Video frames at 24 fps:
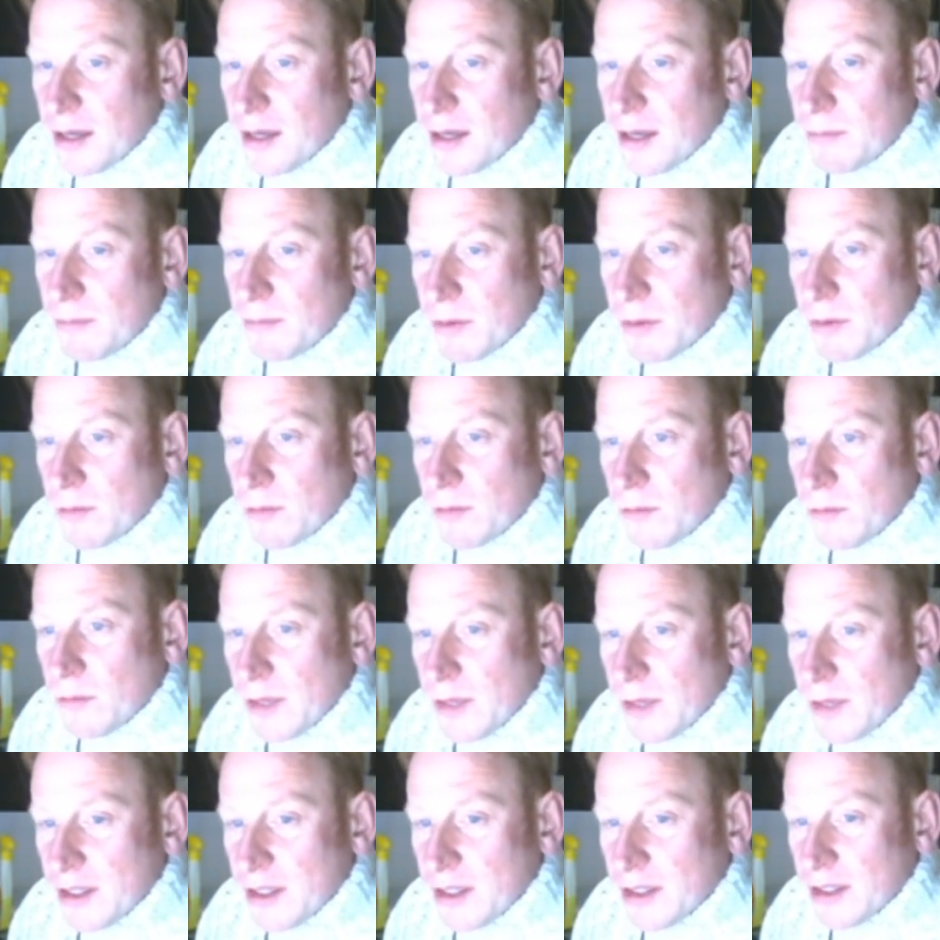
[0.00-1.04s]
But
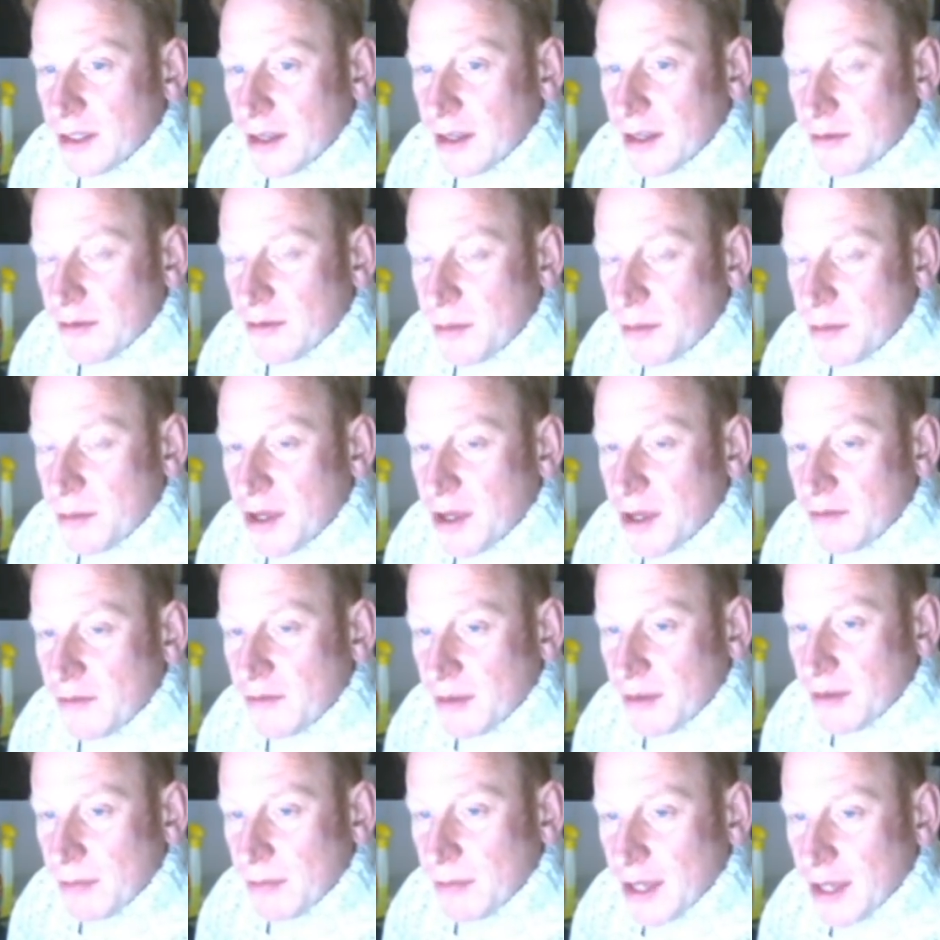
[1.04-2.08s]
they are a
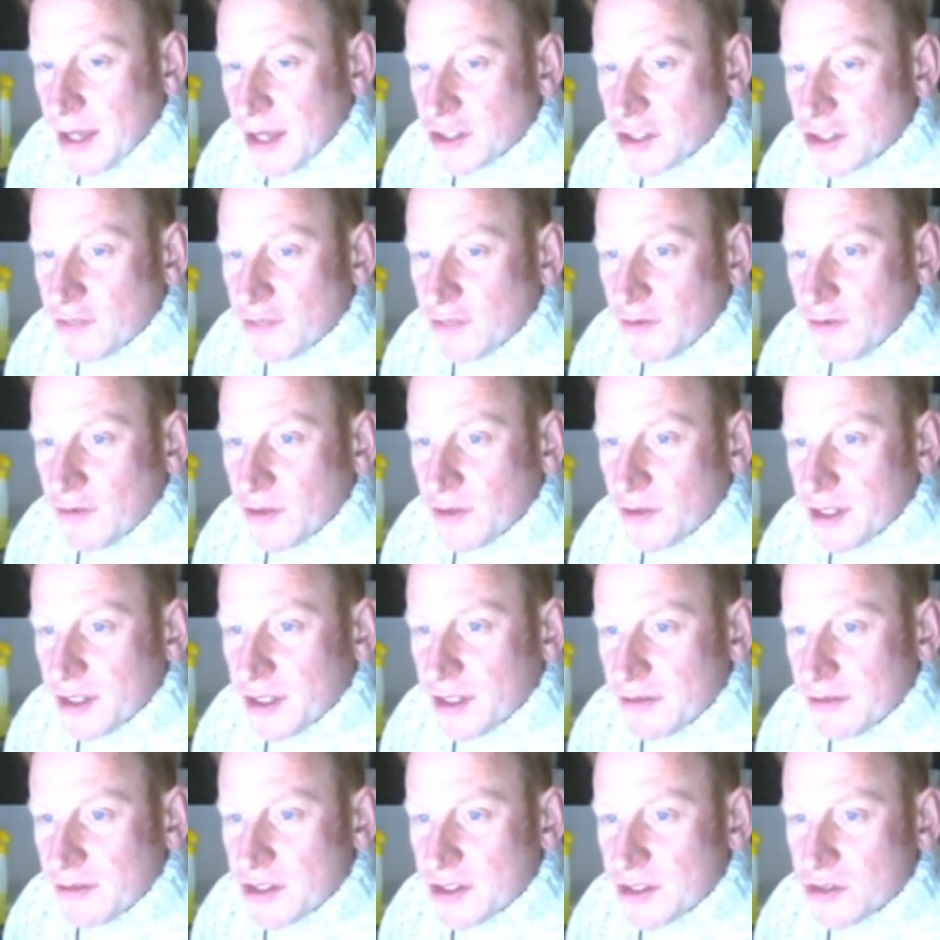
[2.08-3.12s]
perfect match for the
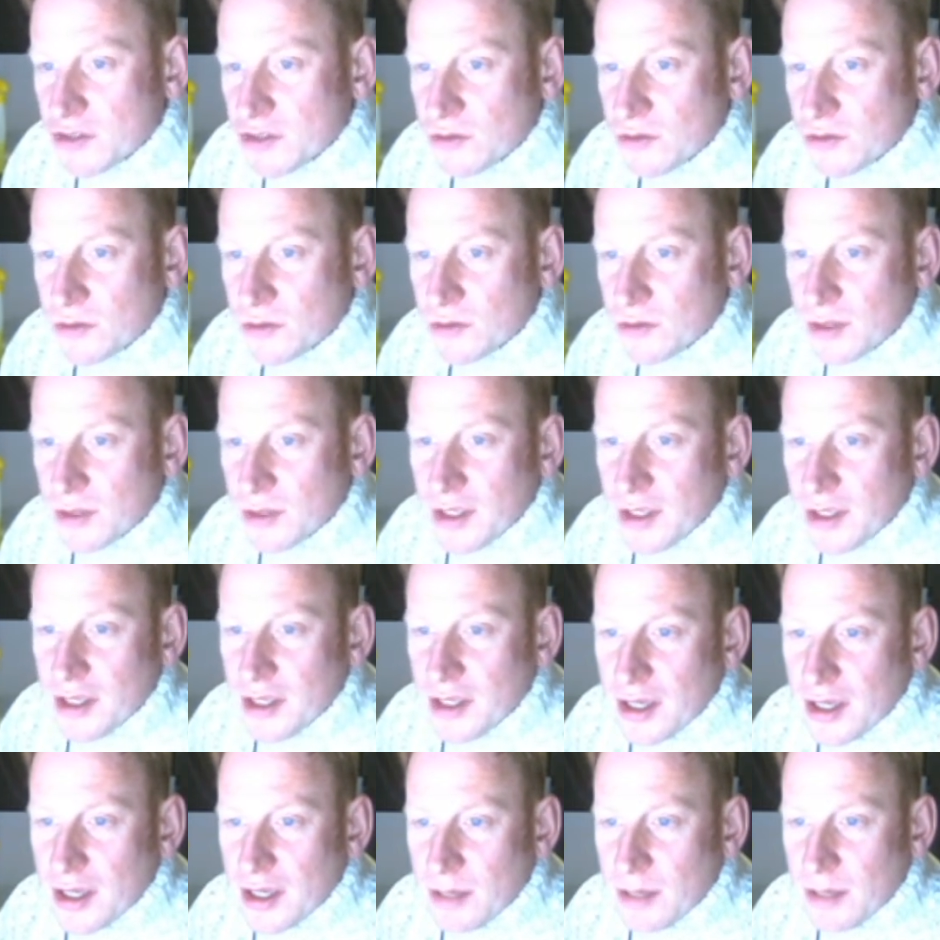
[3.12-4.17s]
original
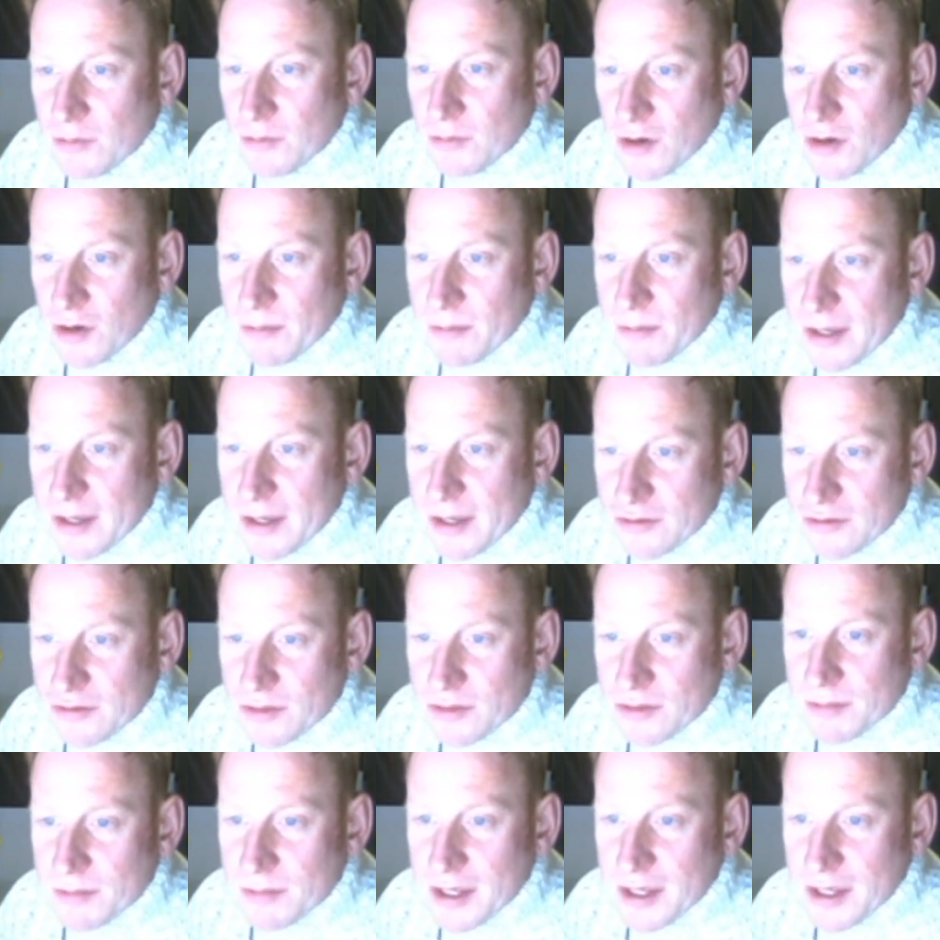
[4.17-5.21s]
Rock Band
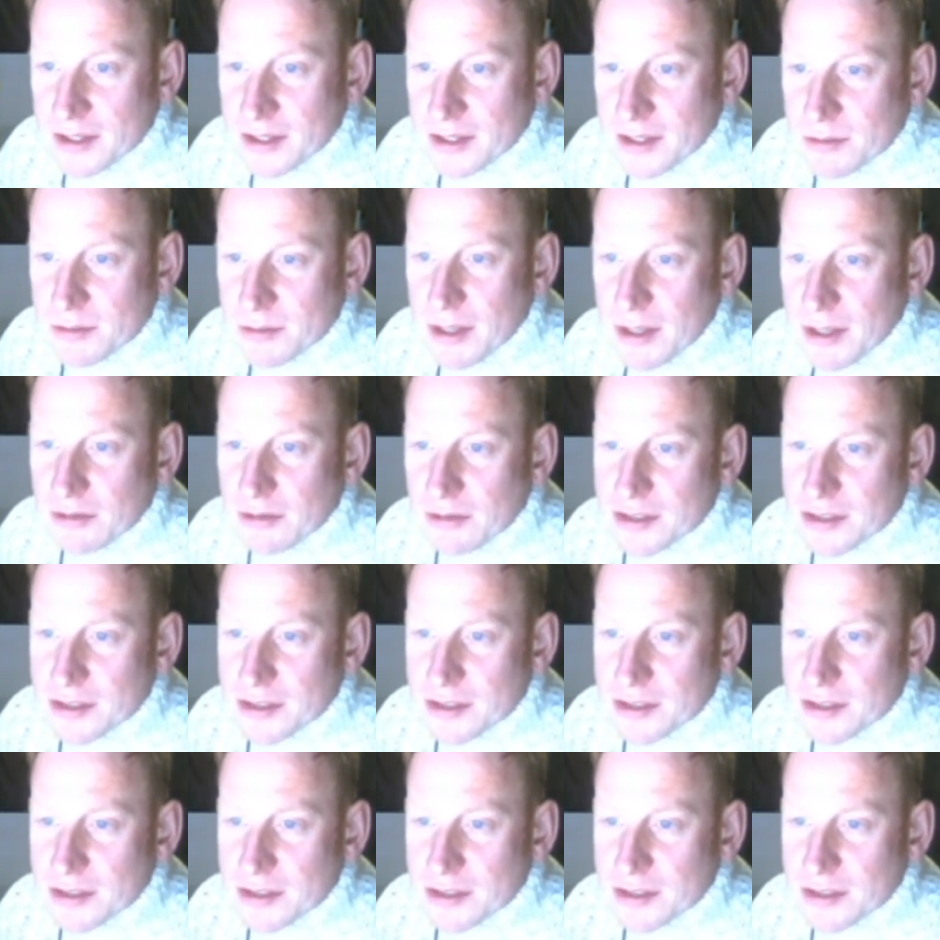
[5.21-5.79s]
drum kit as well.